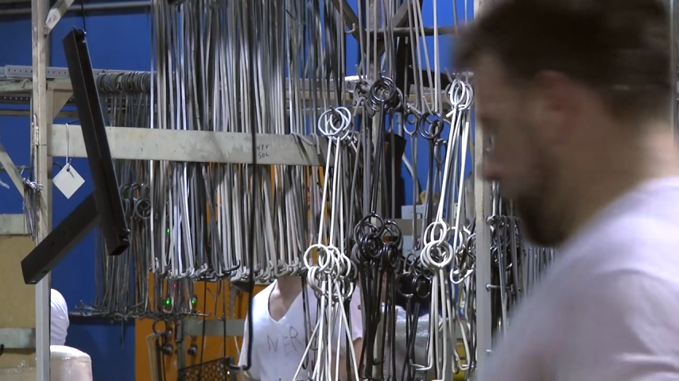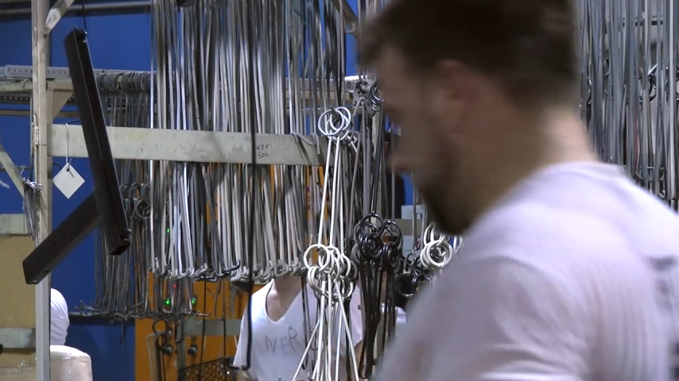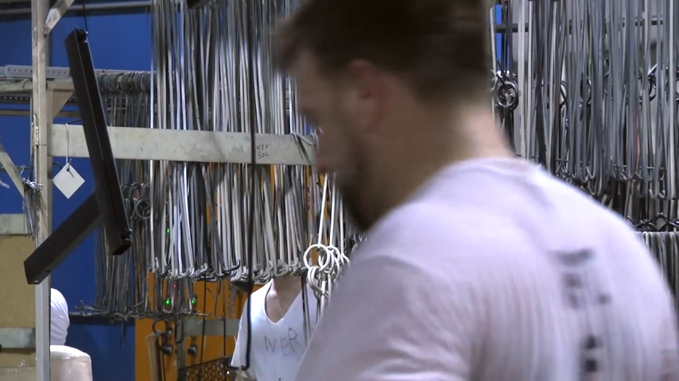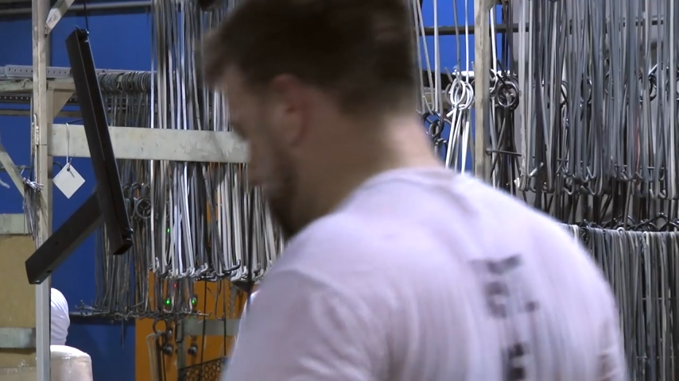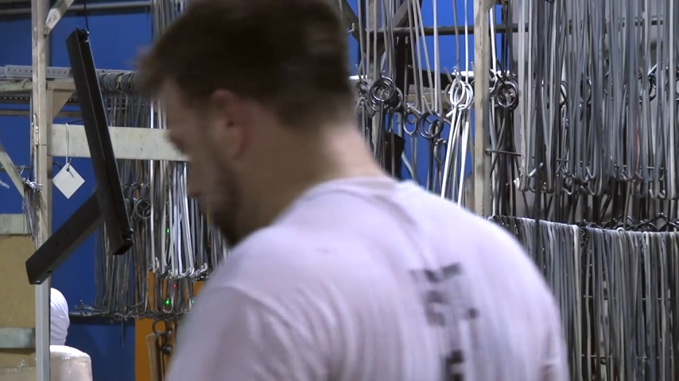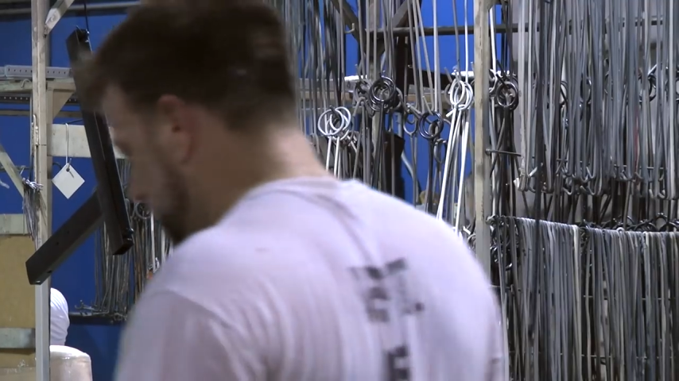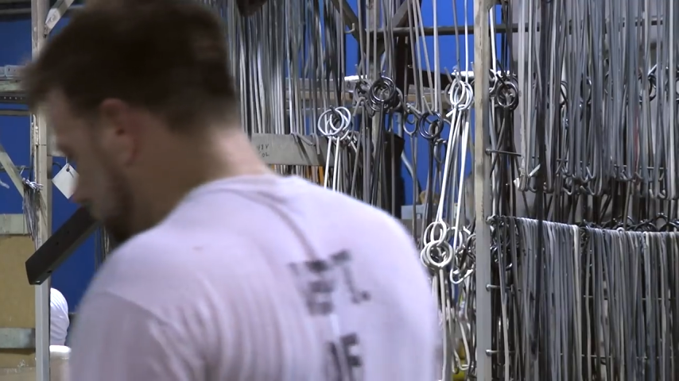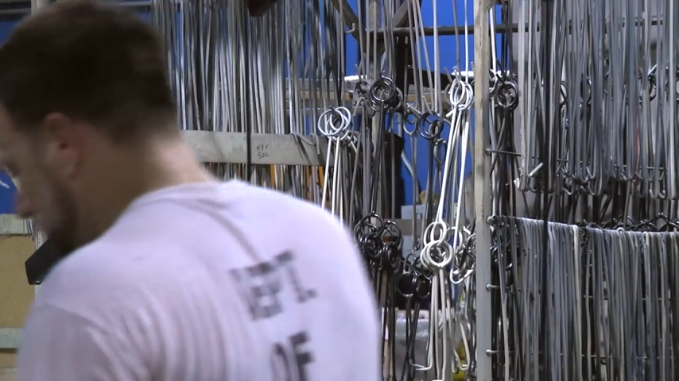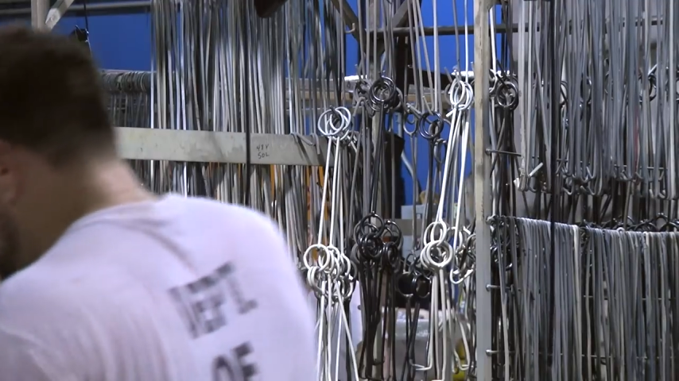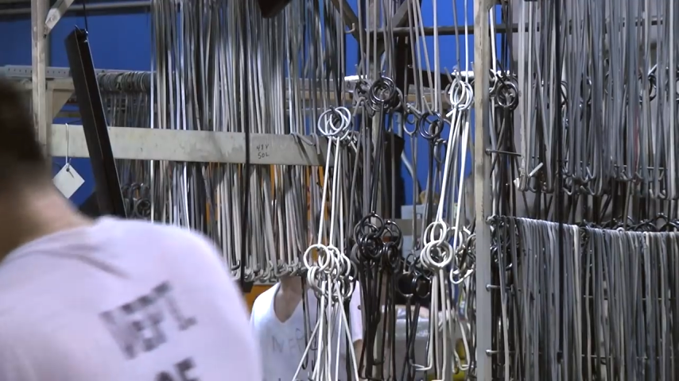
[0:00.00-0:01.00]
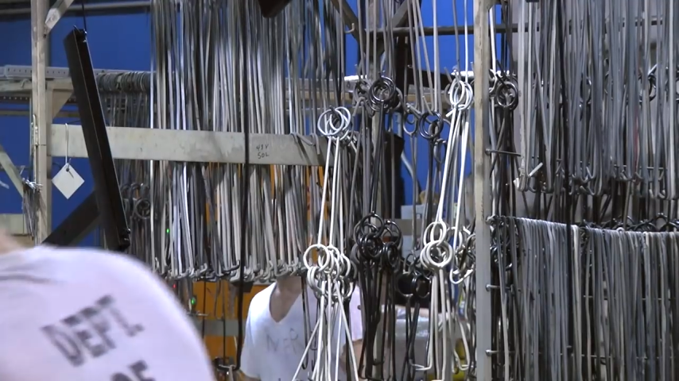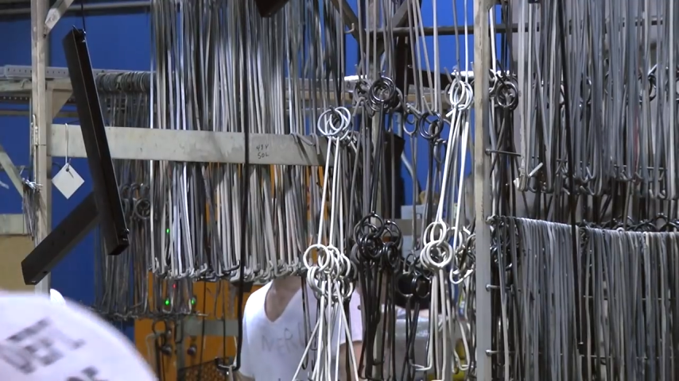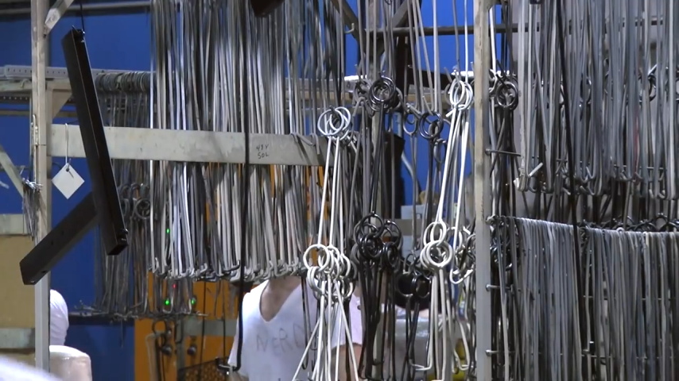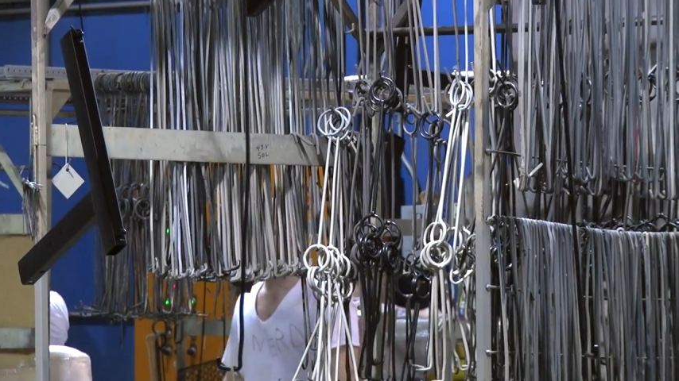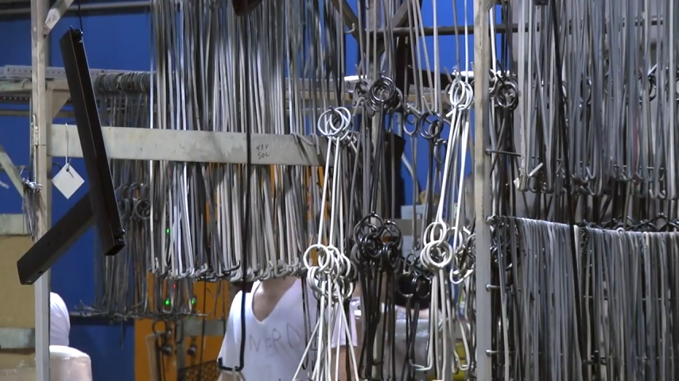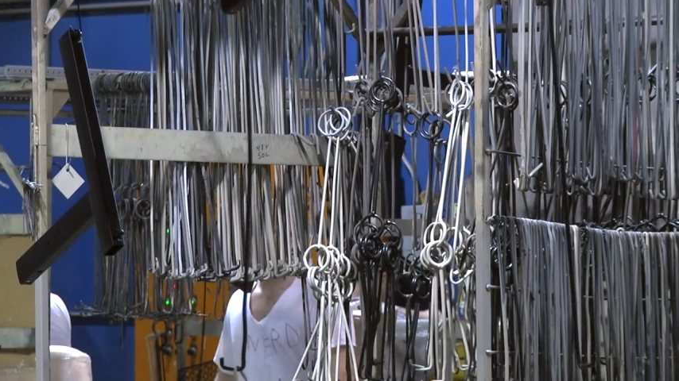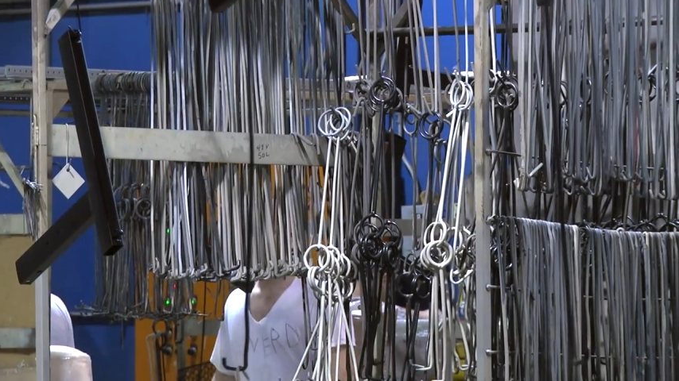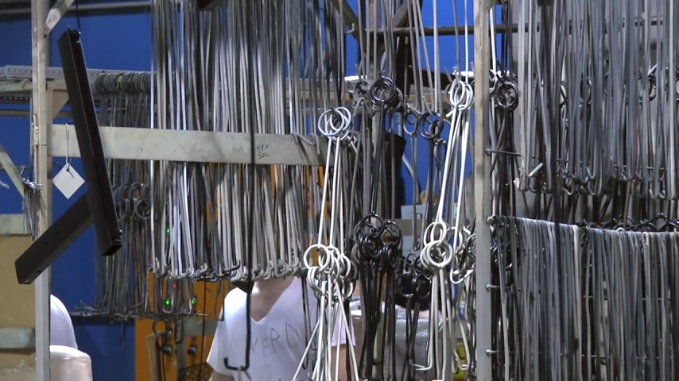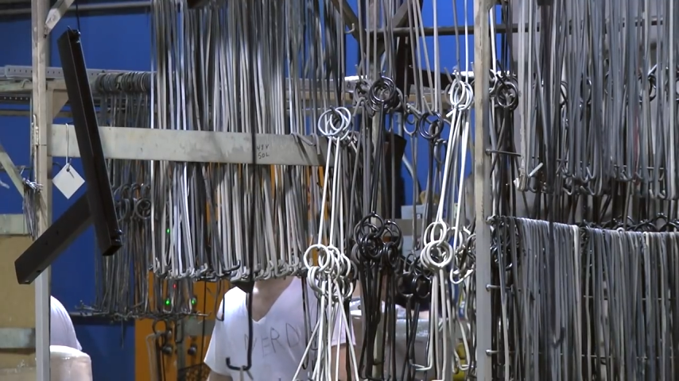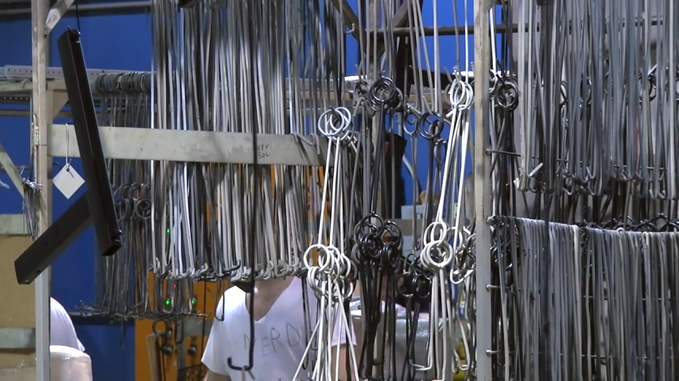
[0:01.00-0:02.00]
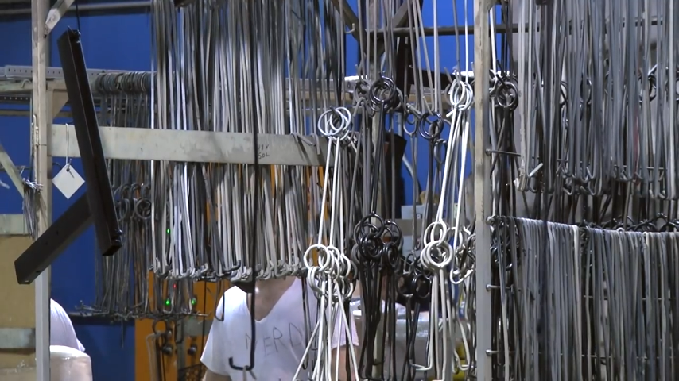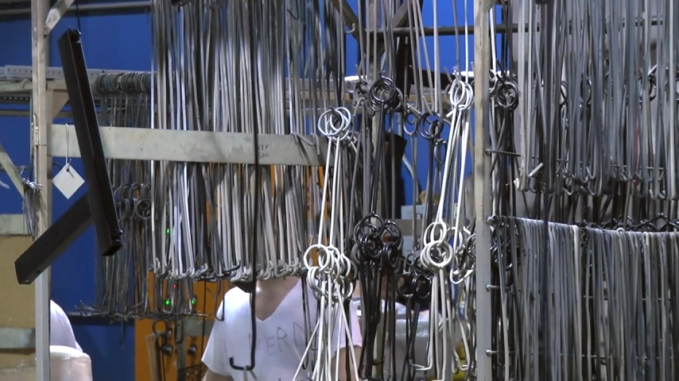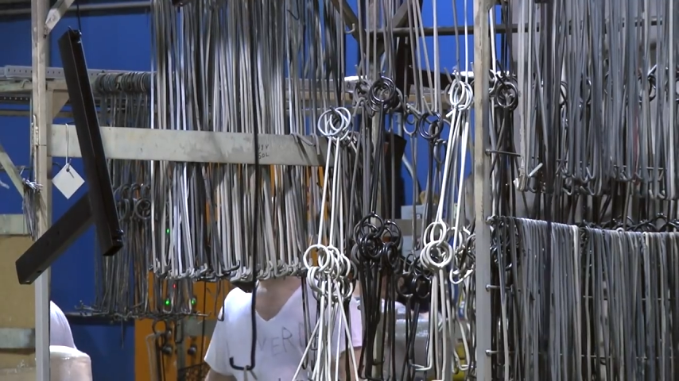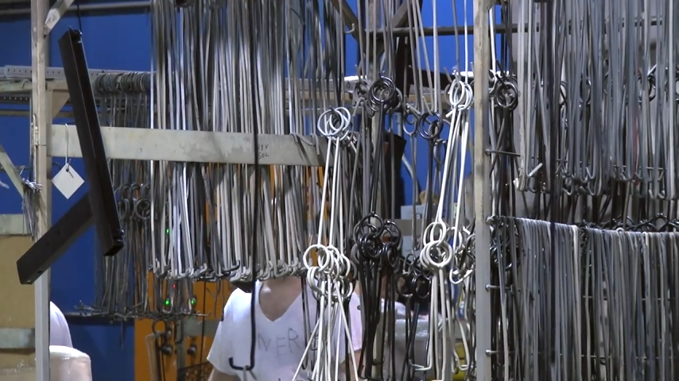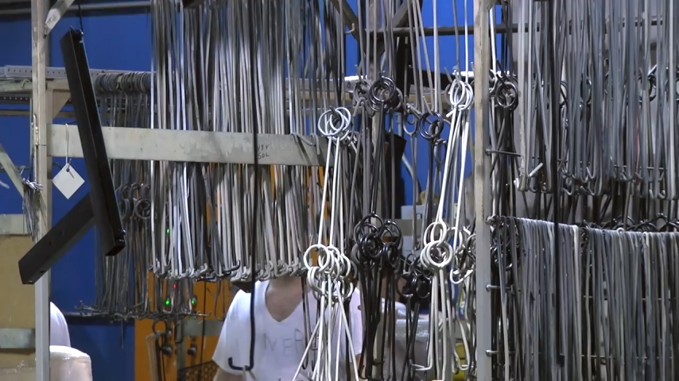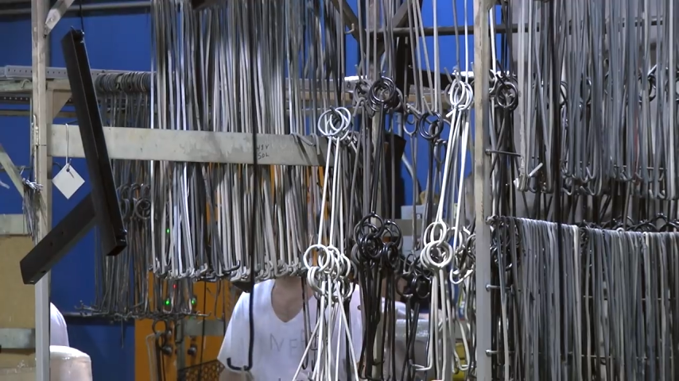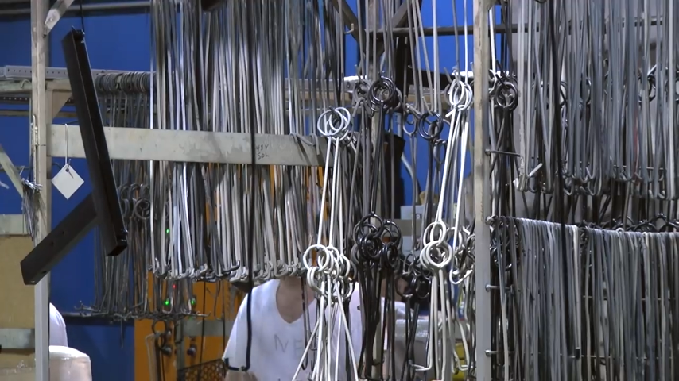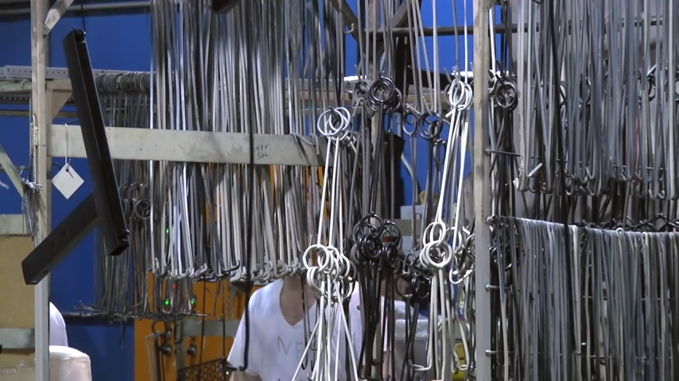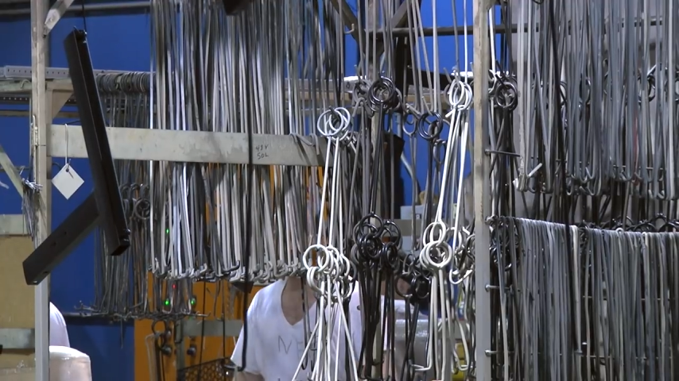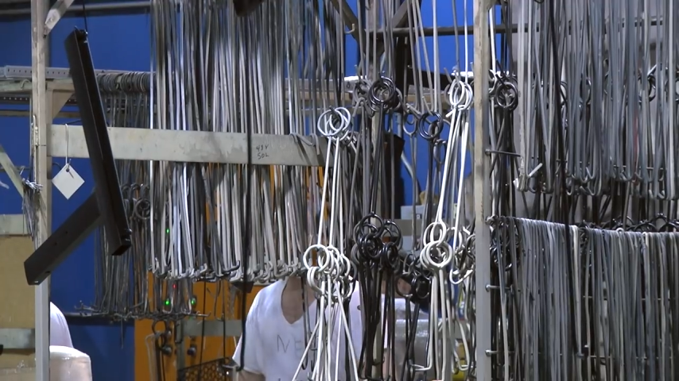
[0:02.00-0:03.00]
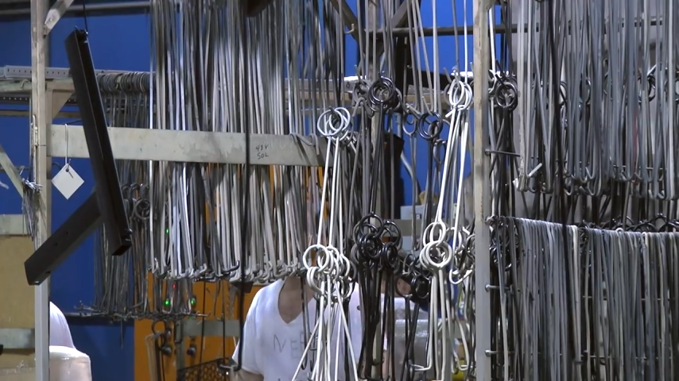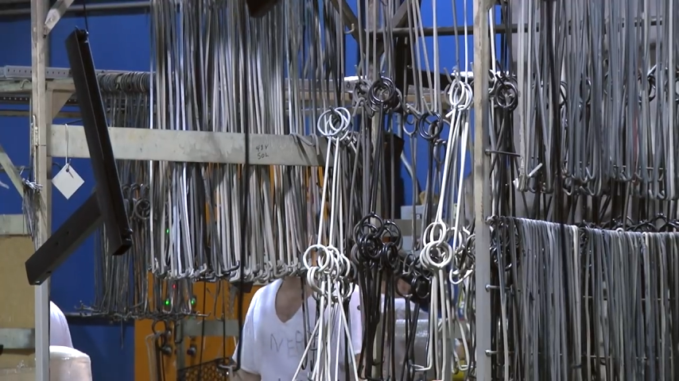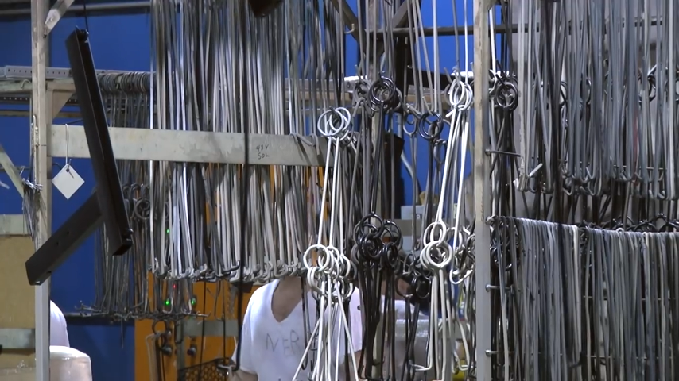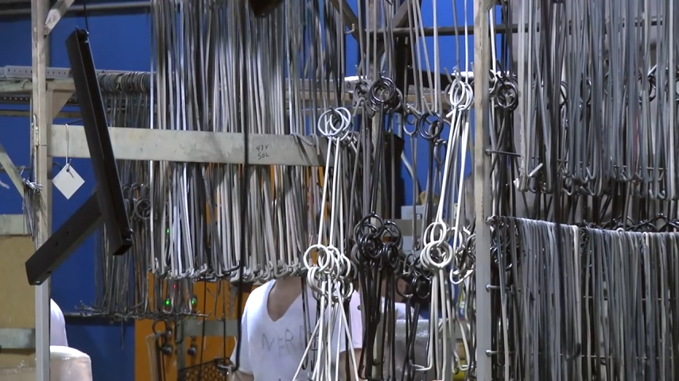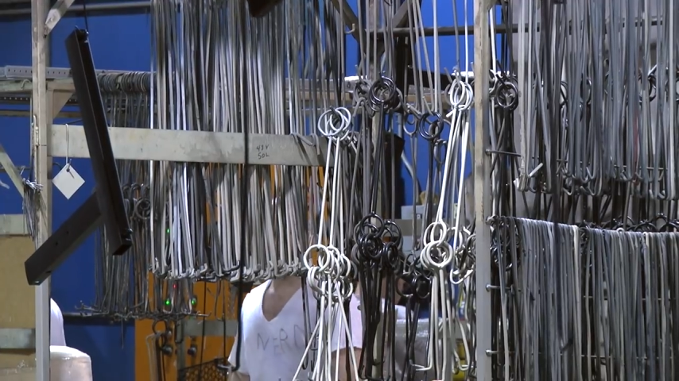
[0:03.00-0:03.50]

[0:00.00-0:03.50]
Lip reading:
[unreadable: no face in view]